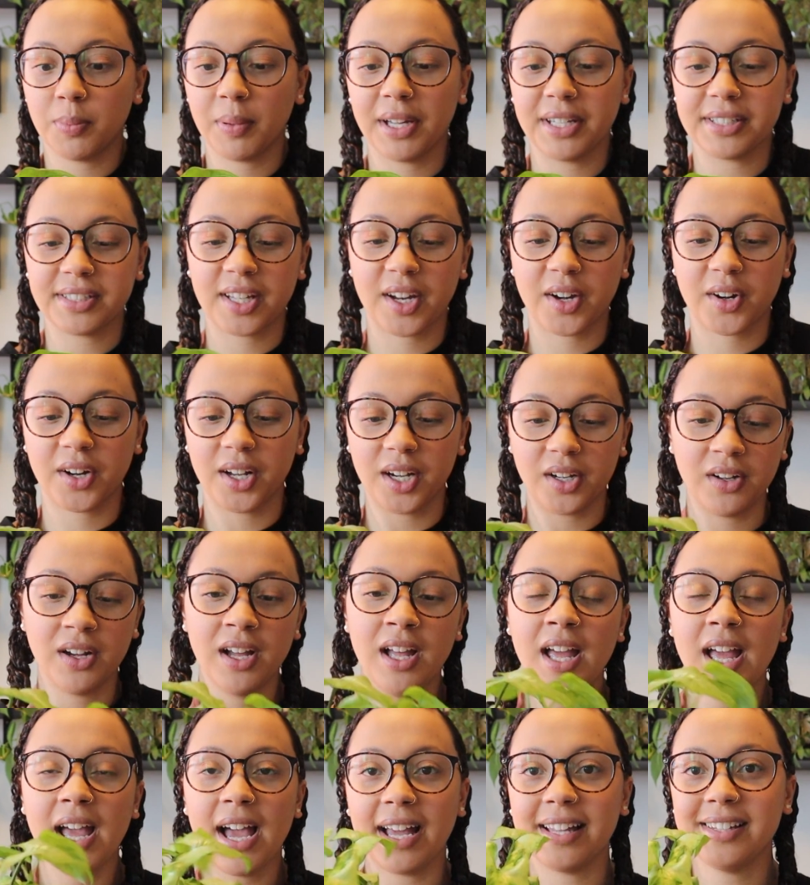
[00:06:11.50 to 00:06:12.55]
plants, I don't know.
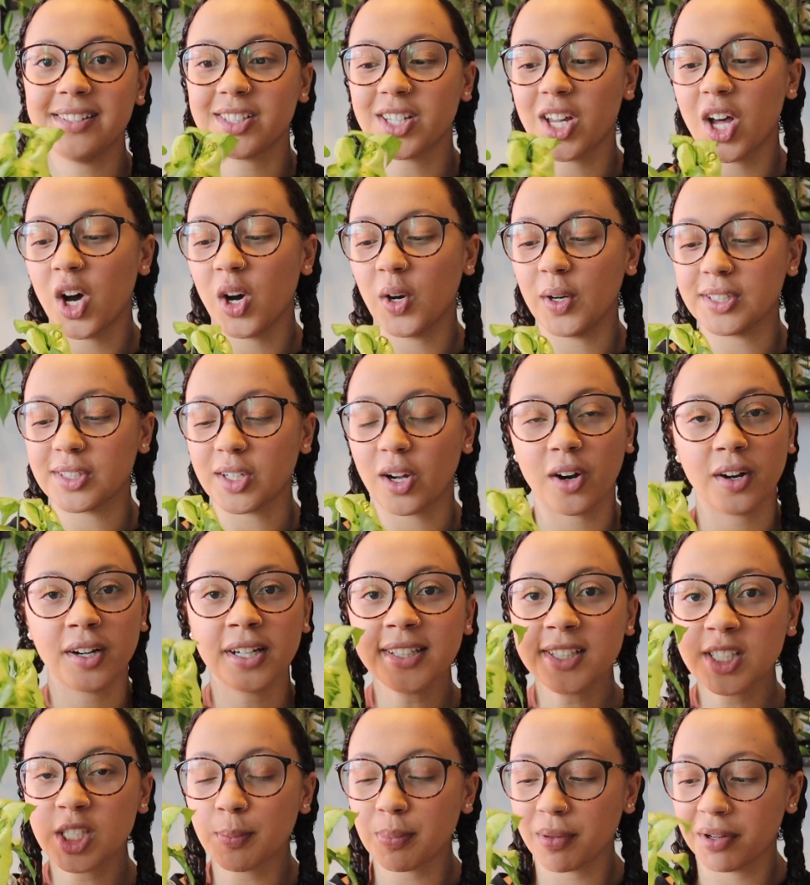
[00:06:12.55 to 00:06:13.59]
And so it's
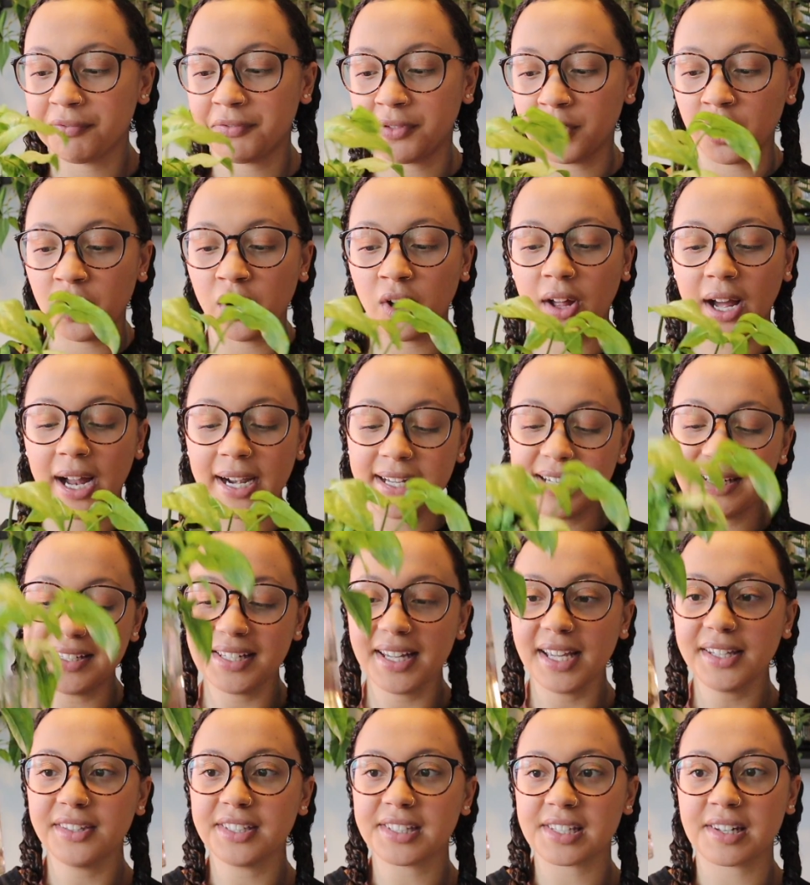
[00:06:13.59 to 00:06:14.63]
already super full. I need to
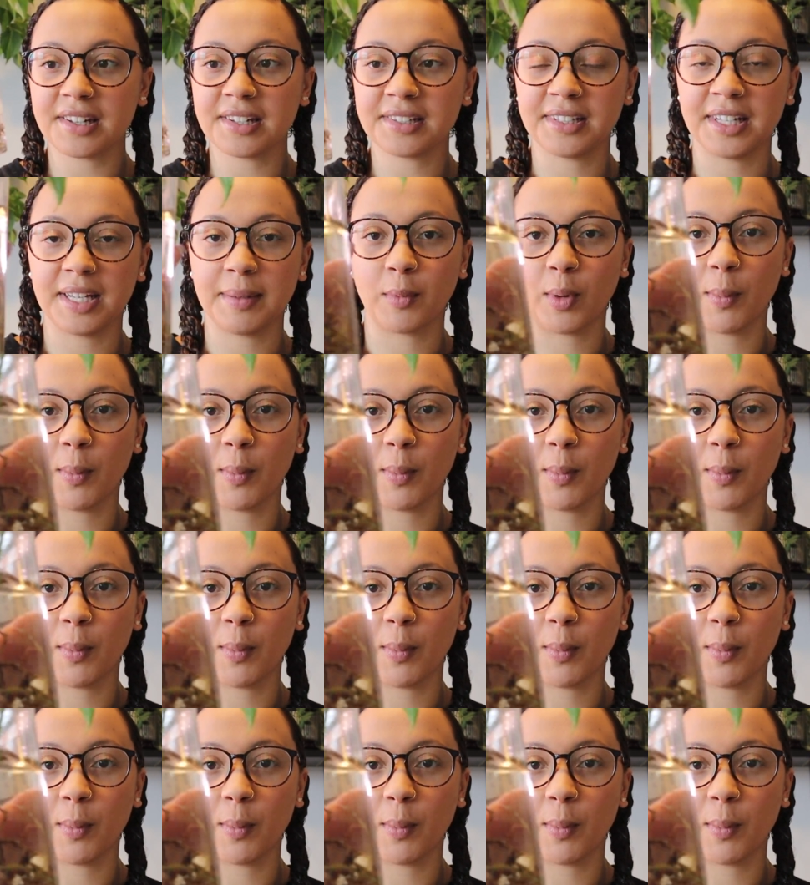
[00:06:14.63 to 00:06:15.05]
get this into something